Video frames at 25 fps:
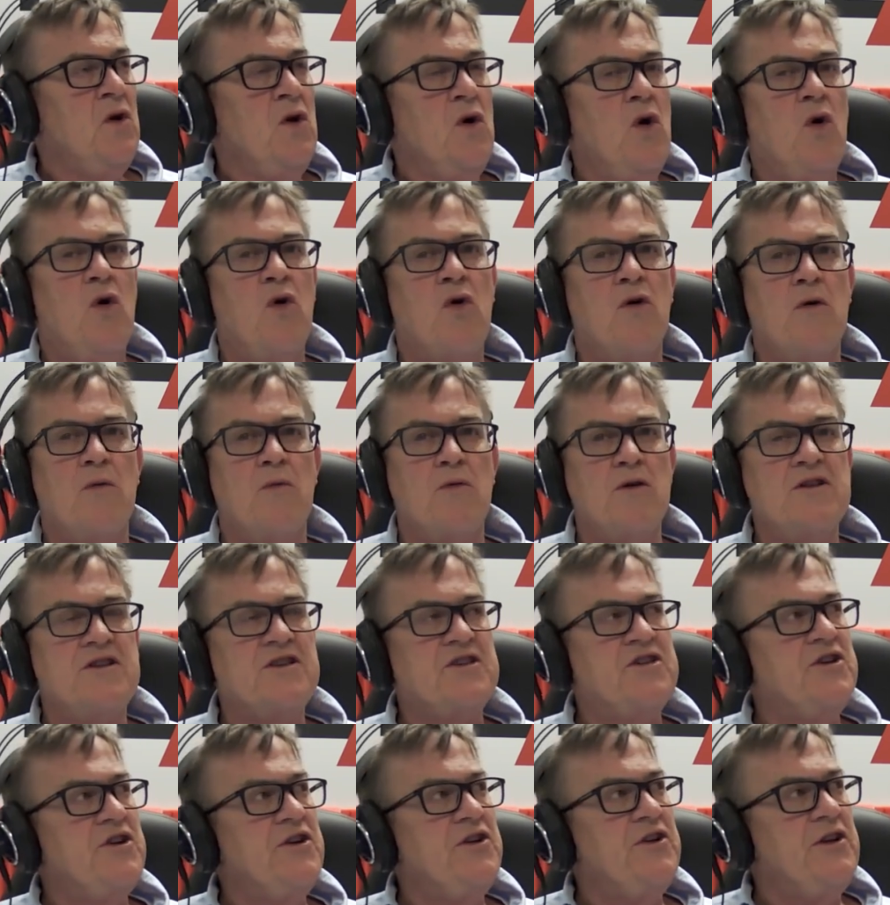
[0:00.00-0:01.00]
or it would
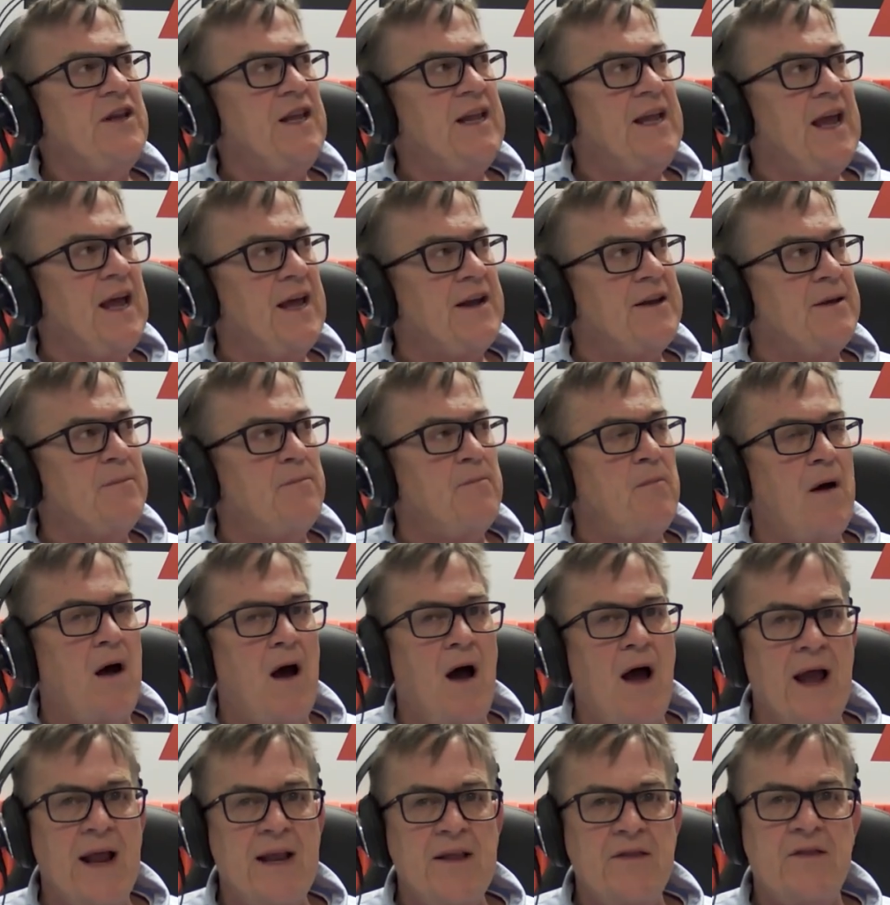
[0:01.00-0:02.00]
certainly
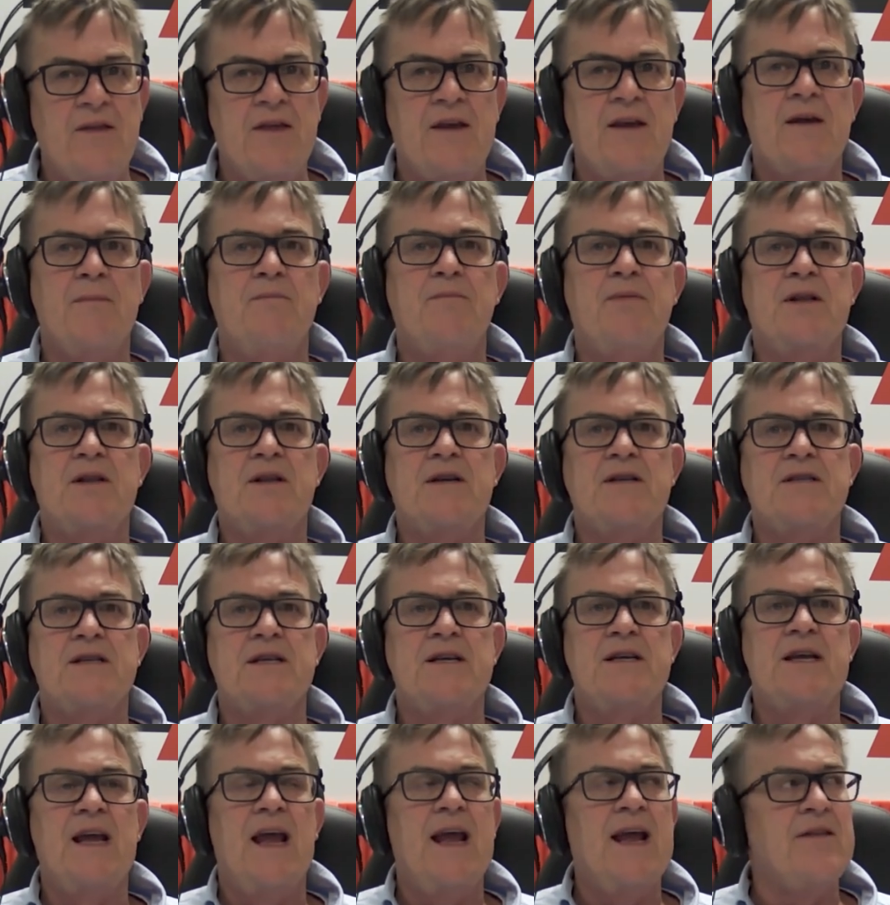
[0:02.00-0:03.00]
undermine the
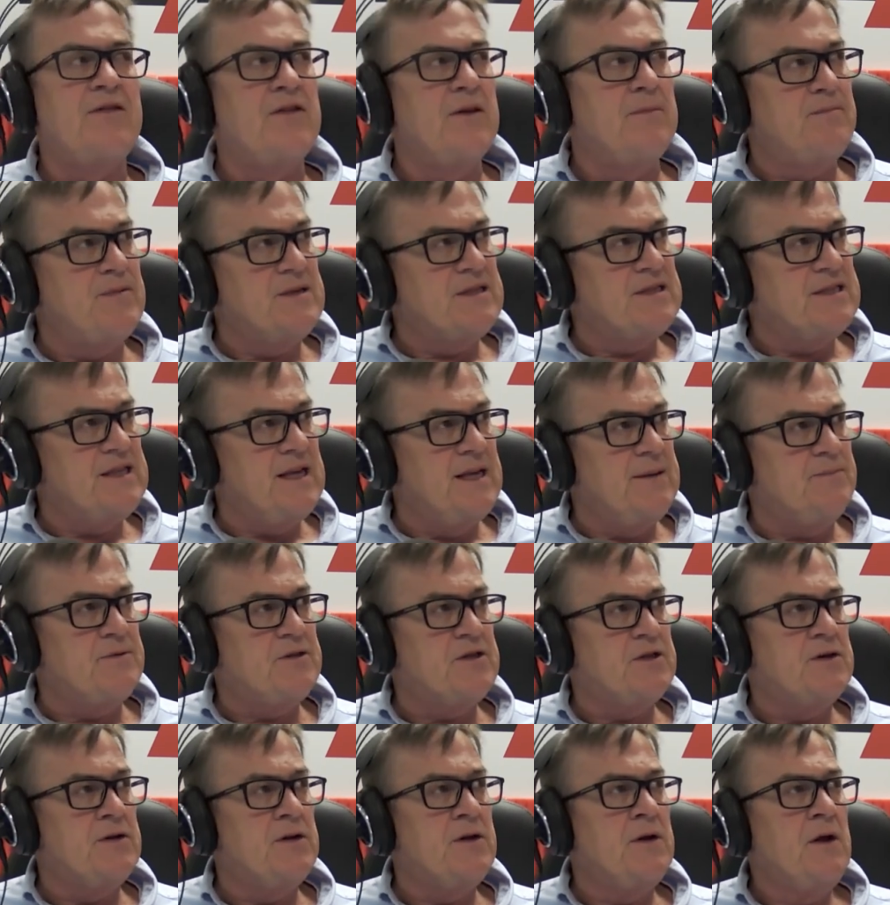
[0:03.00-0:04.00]
ability and the
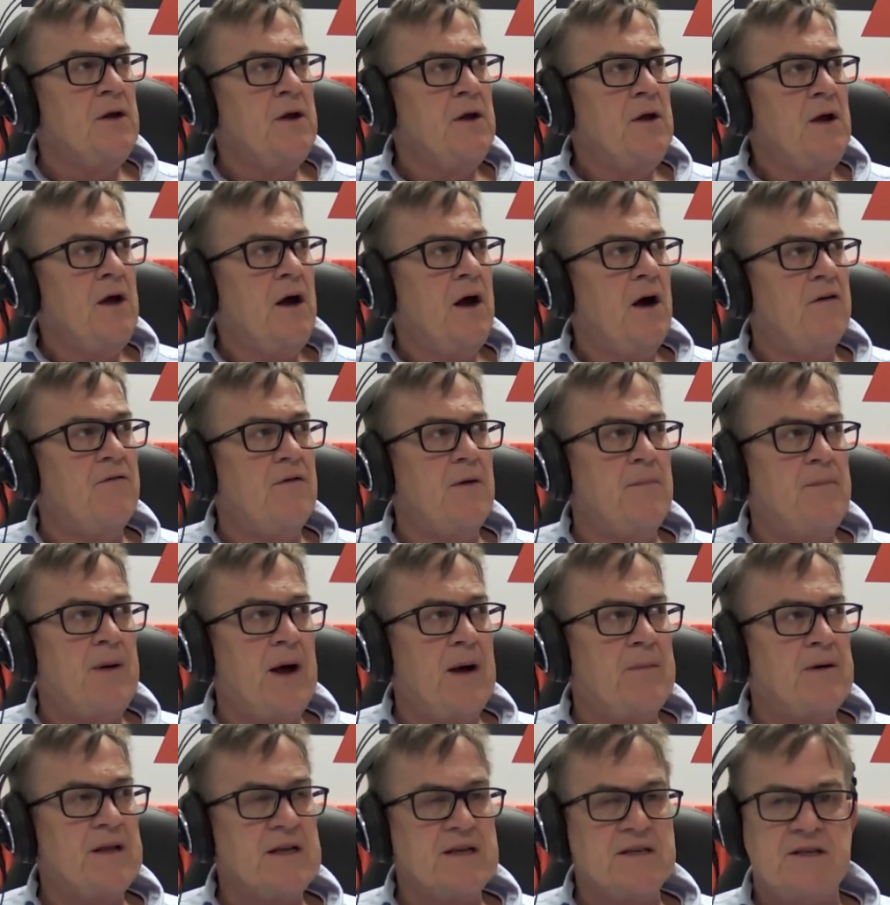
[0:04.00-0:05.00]
perception of a
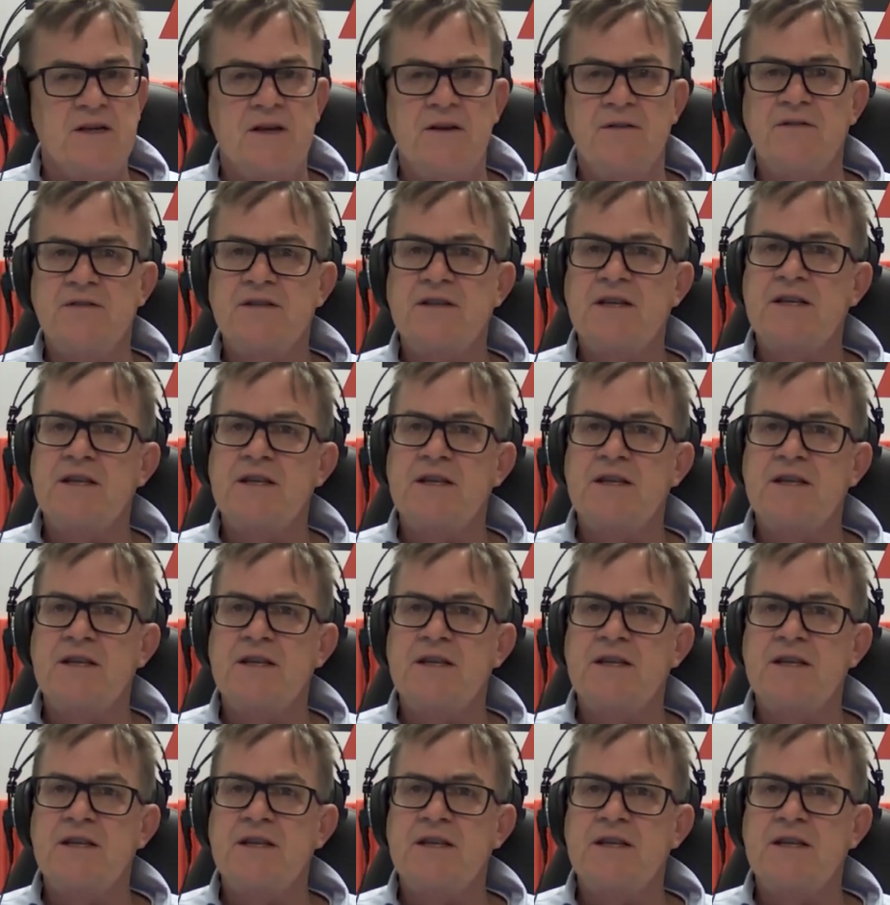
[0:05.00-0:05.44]
public service,